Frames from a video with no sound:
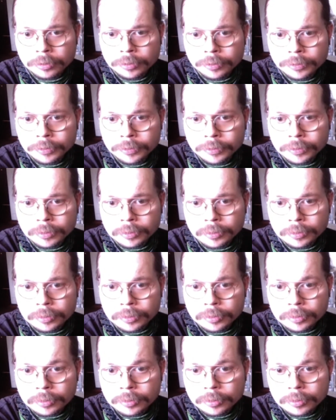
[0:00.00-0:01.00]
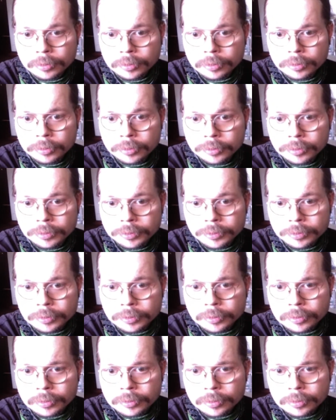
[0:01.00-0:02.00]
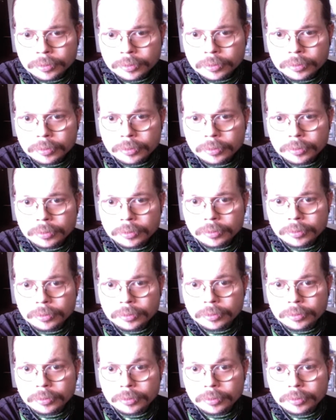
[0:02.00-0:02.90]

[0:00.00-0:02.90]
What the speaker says: Nobody speaks.